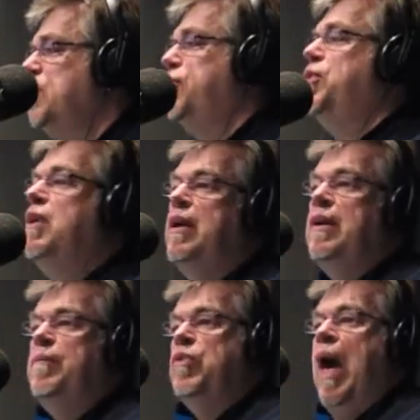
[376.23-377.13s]
for
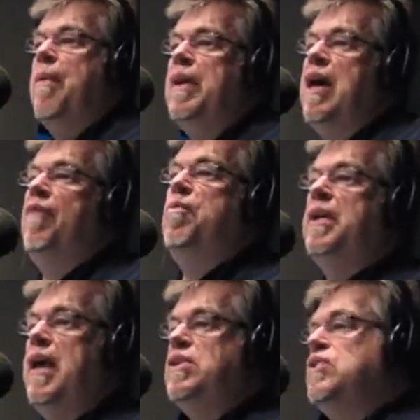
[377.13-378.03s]
how many alphabet
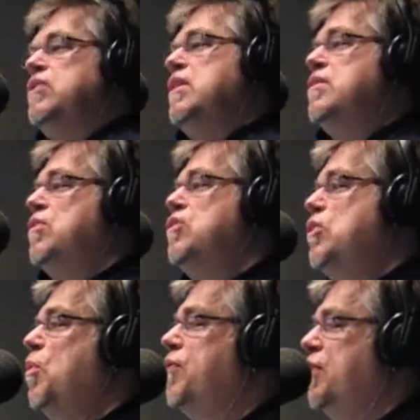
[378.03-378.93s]
agencies? Did she
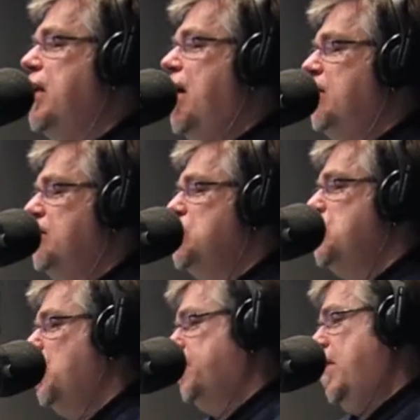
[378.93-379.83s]
work for did she
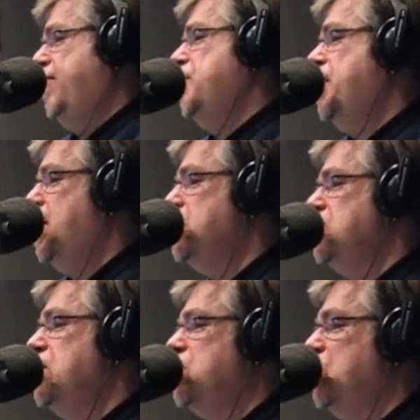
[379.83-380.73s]
work for alphabet
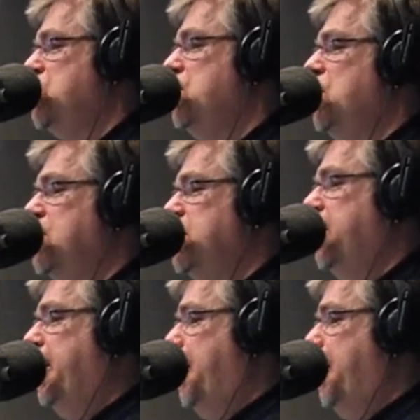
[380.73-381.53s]
agencies or was she military?